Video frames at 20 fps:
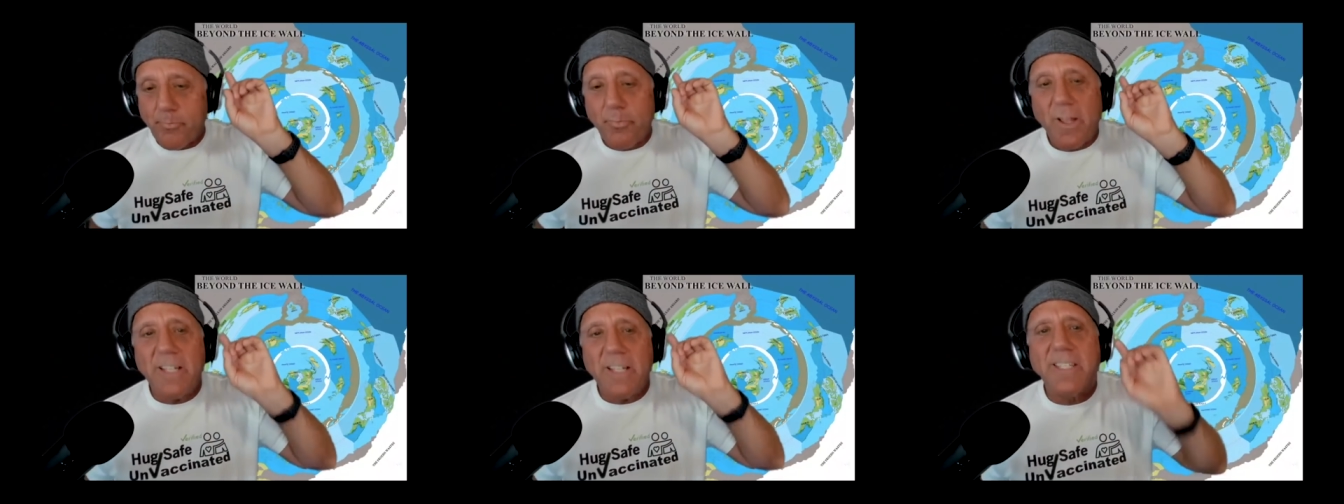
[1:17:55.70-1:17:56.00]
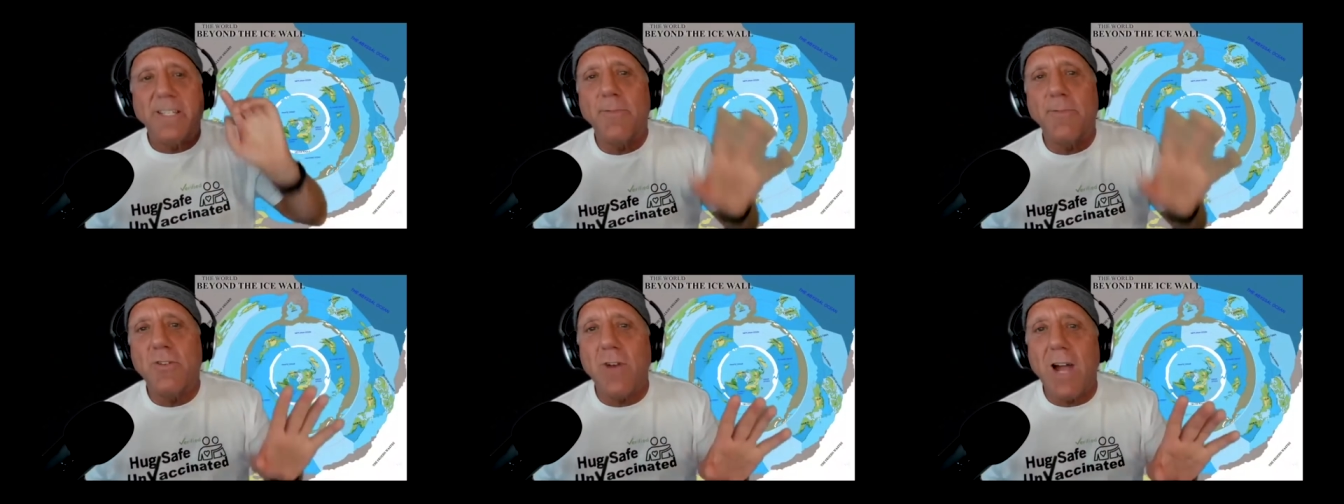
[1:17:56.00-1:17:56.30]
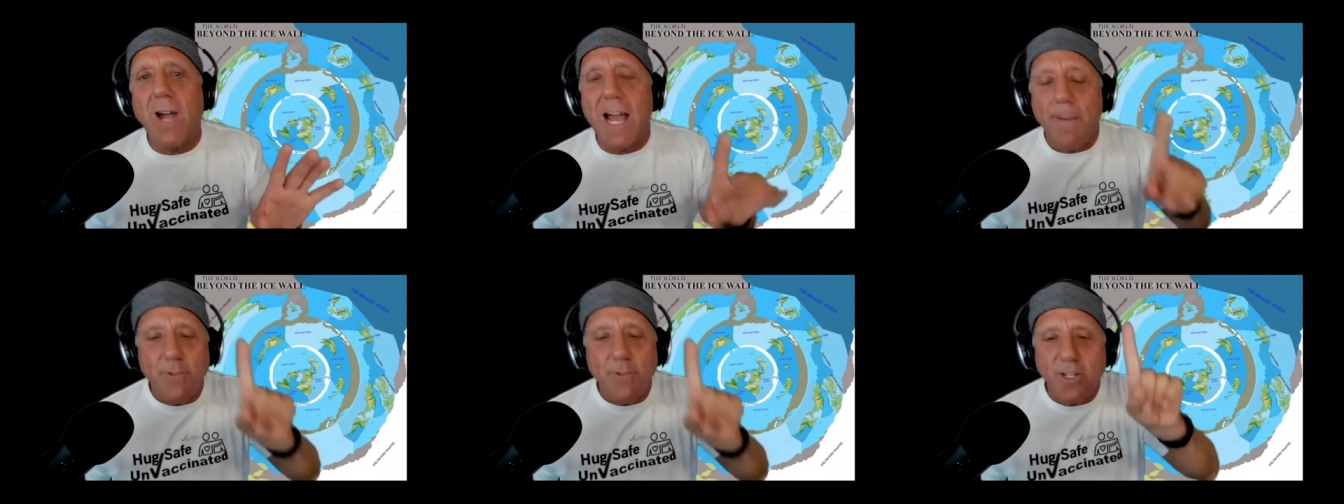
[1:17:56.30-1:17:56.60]

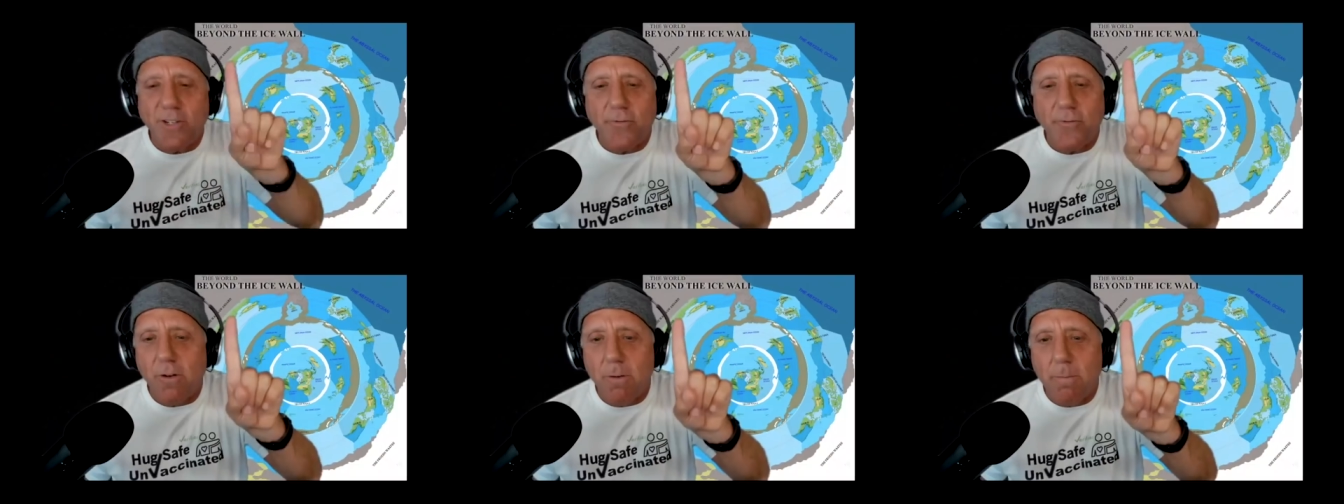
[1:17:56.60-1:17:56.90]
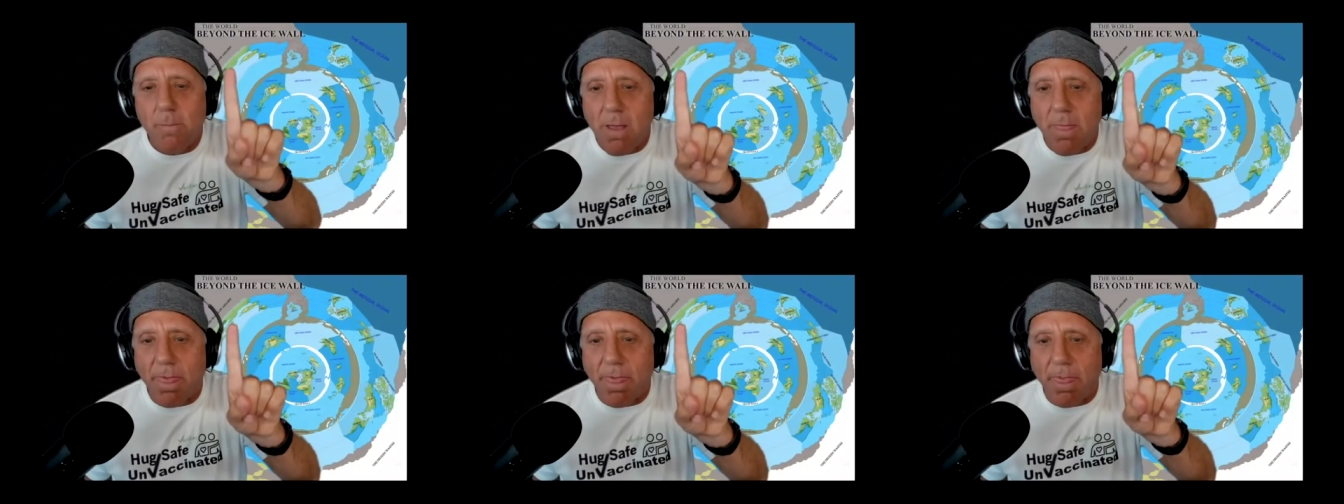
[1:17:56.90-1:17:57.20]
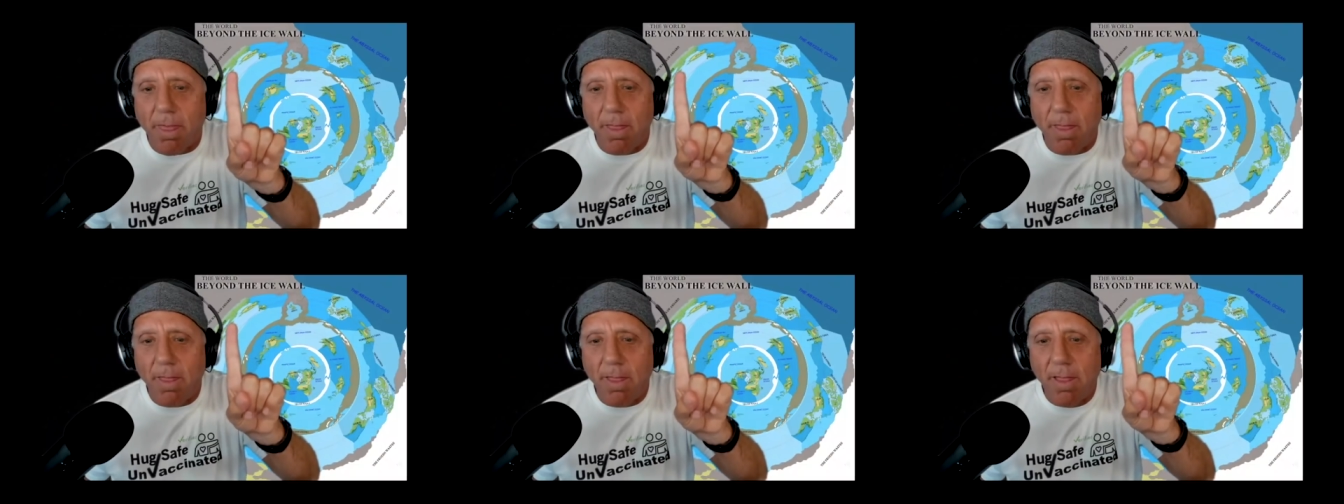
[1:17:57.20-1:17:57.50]
Subscribe just for a month.
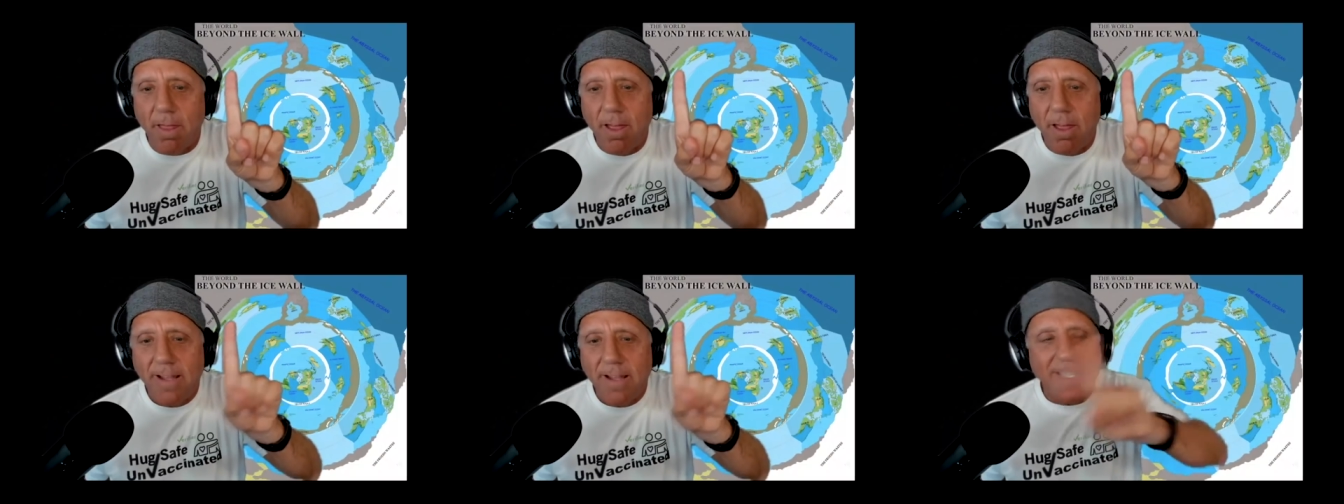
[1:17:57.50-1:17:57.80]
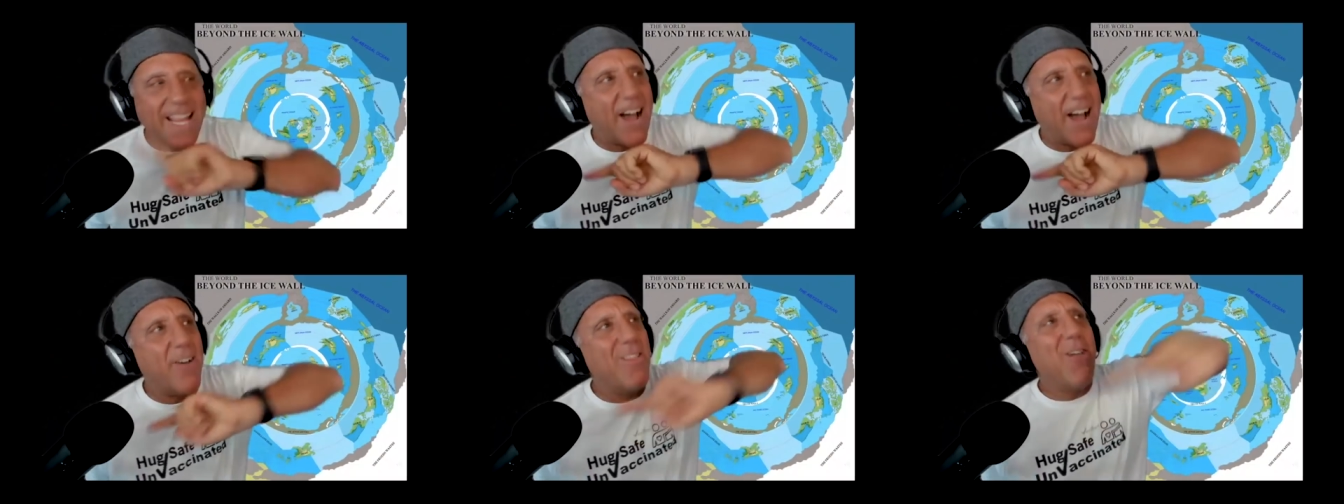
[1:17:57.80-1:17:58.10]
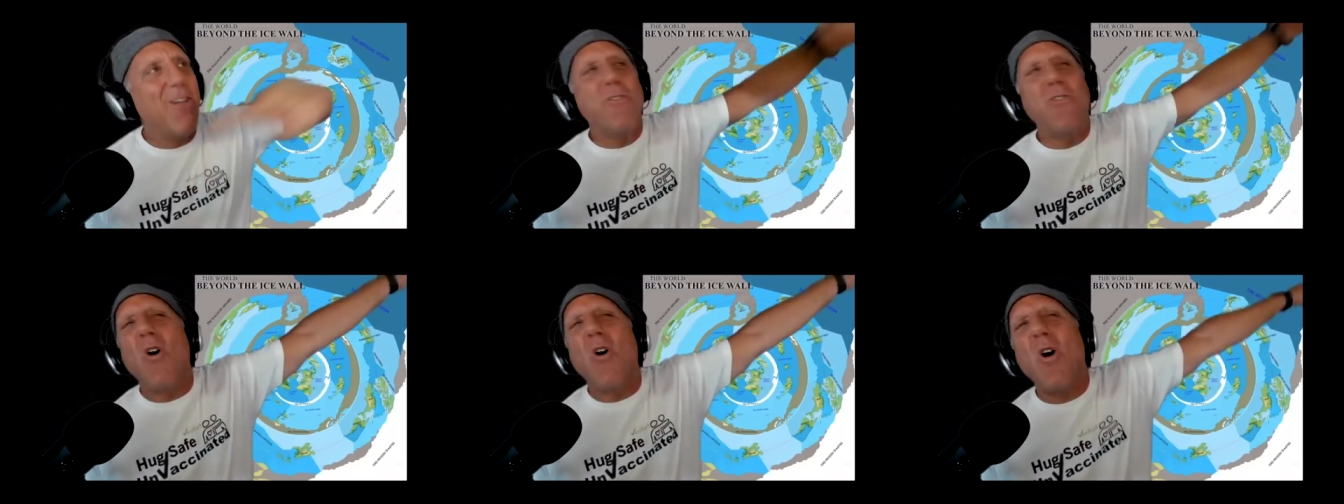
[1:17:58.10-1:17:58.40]

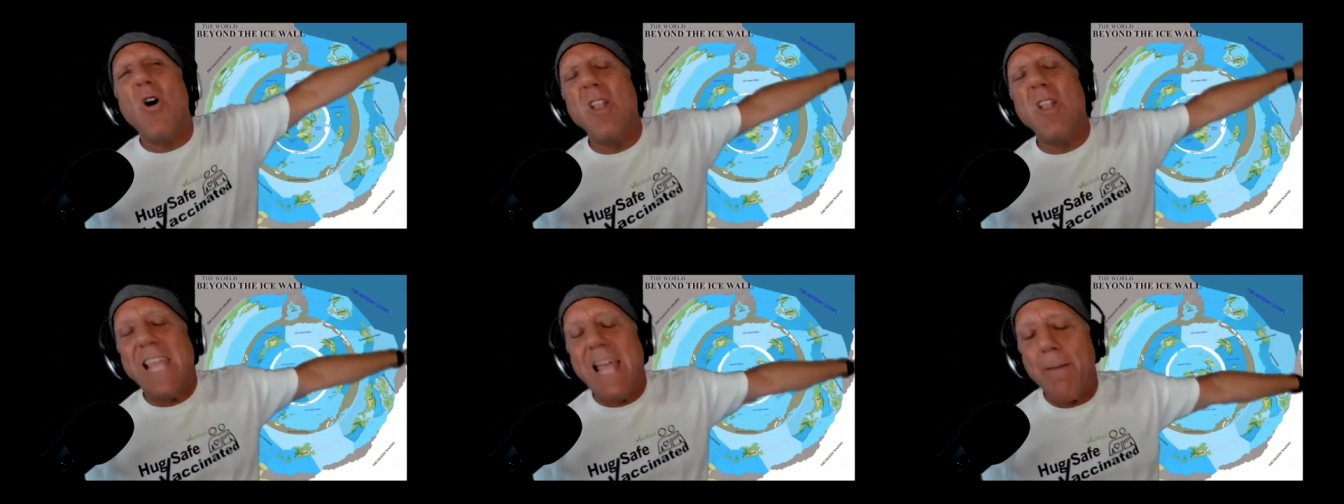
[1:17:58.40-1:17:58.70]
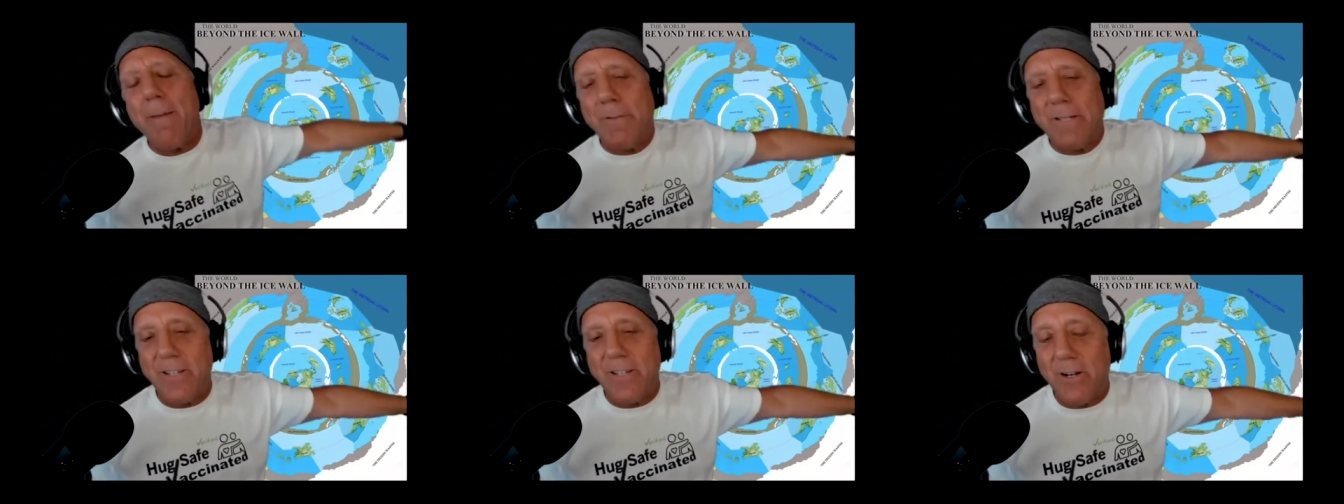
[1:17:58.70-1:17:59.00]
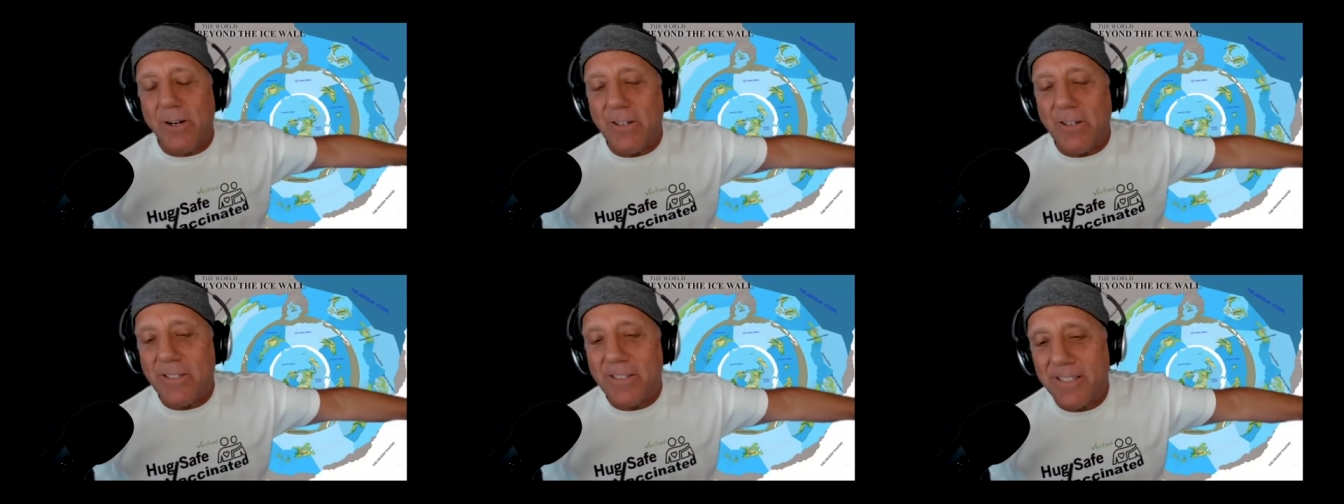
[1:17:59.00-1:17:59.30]
Download all the
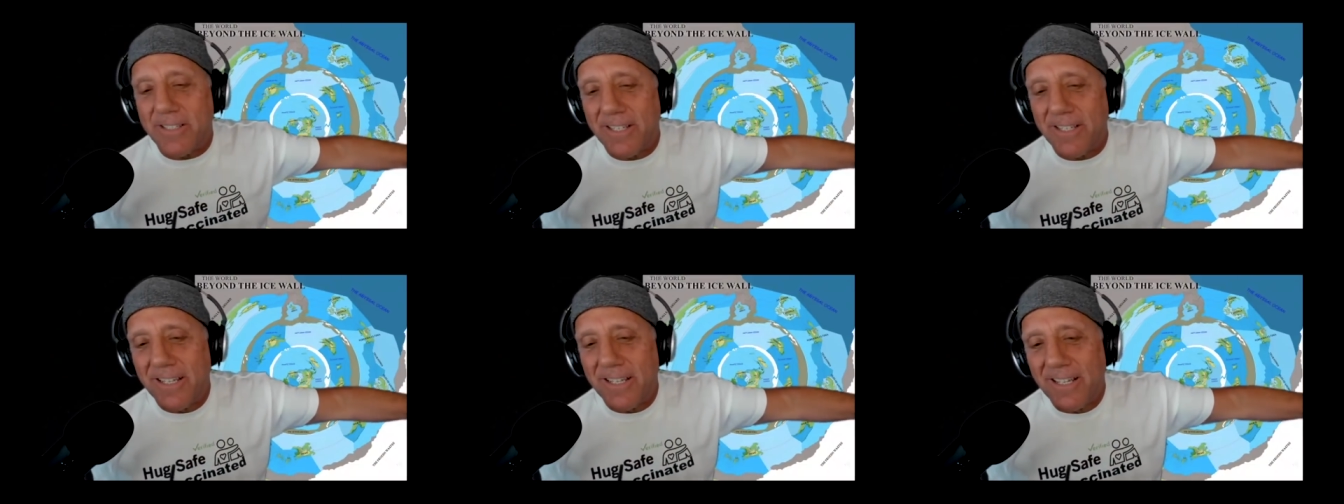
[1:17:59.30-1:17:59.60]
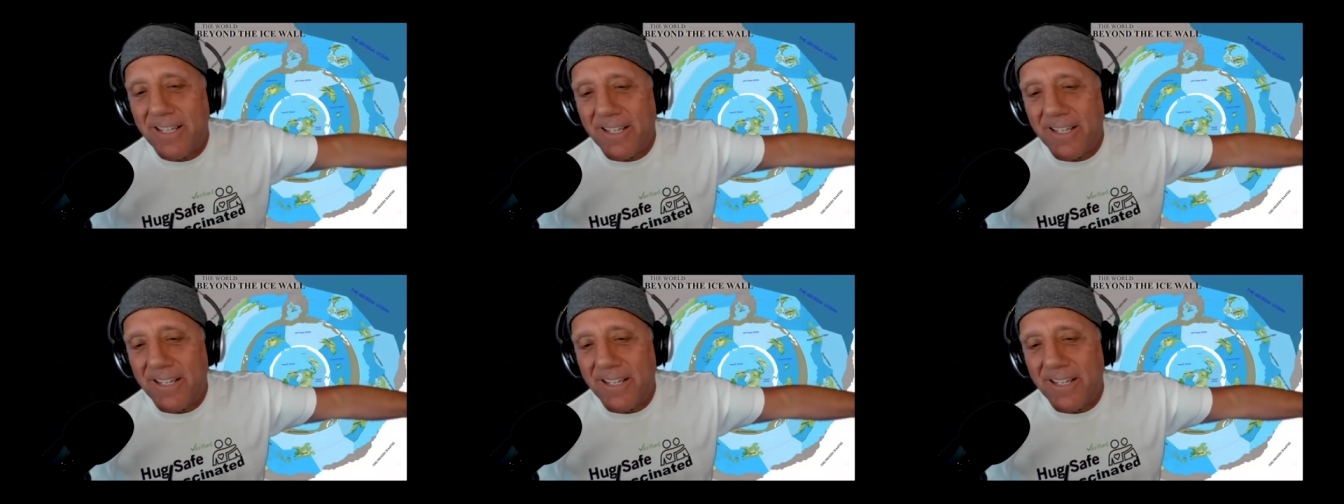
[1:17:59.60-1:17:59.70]
episodes,